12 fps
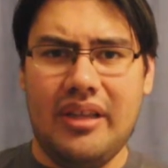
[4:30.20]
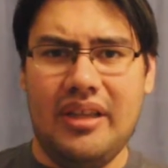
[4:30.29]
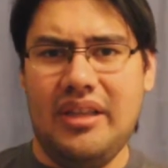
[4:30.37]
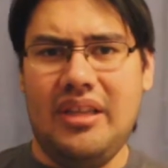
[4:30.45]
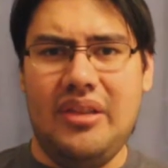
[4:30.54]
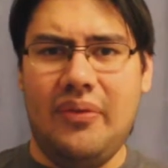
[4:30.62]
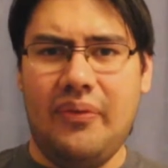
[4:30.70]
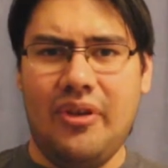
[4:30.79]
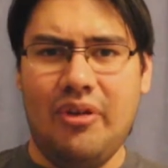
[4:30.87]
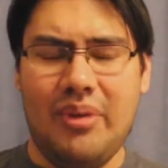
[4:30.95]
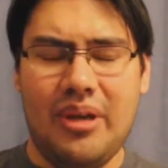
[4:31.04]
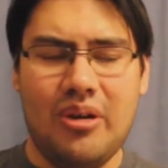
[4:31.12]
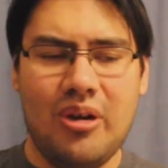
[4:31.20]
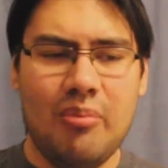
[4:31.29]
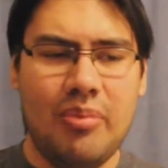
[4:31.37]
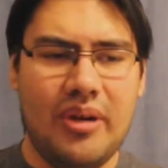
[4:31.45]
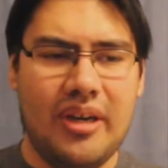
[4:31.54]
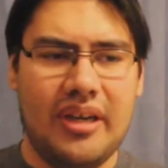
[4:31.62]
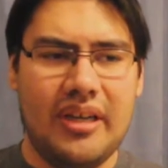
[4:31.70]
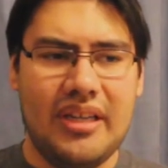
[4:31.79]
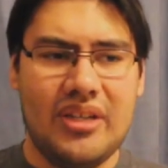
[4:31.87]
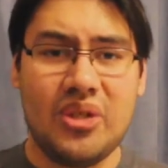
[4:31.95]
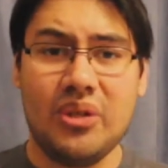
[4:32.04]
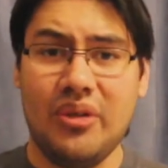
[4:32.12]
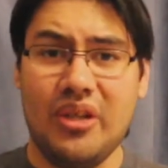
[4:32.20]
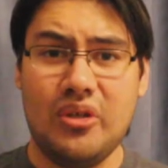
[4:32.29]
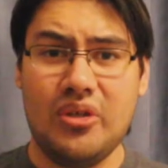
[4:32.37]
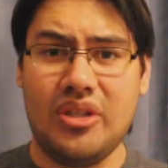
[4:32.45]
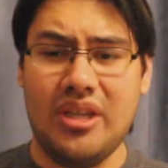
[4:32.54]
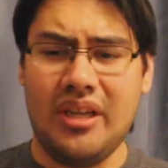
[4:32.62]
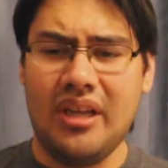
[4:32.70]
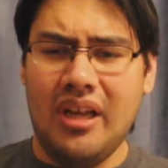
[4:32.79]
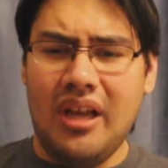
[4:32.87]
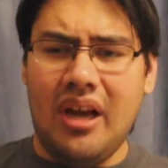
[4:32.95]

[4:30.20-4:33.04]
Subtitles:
in the film at all, but it's still interesting.